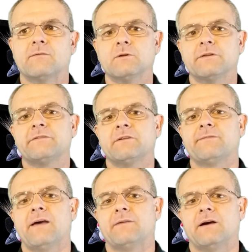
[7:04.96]
if I've really
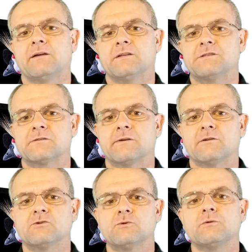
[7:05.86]
seen a favicon
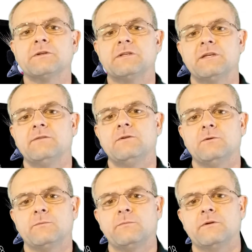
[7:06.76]
generator truly give
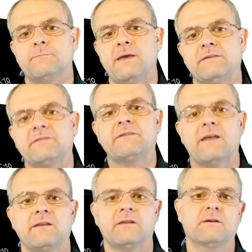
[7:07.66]
you the base
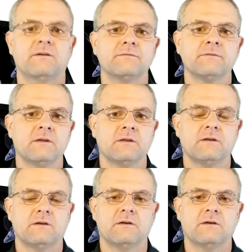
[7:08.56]
set of
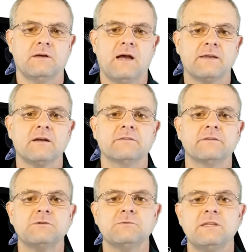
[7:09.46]

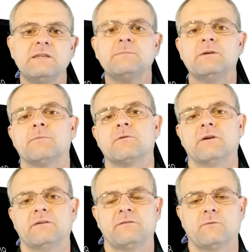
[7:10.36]
icons that you need to be a
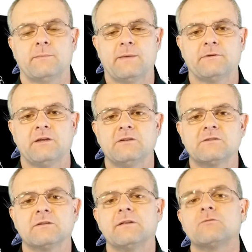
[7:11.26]
progressive web
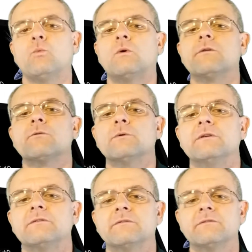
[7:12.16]
application. And that's one of the
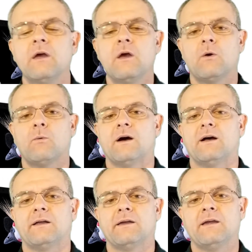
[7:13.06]
reasons
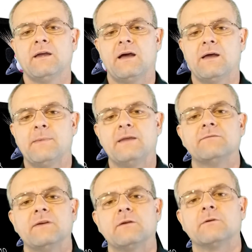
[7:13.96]
why I
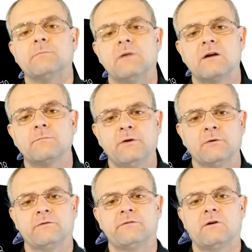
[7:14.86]
made the video in the blog
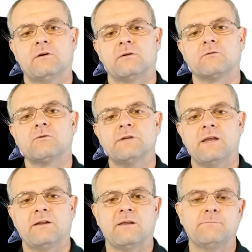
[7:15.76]
post on
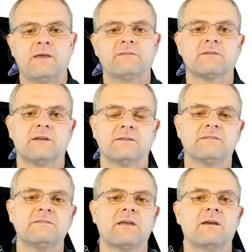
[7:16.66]
creating a
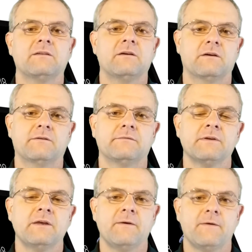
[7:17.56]
baseline set of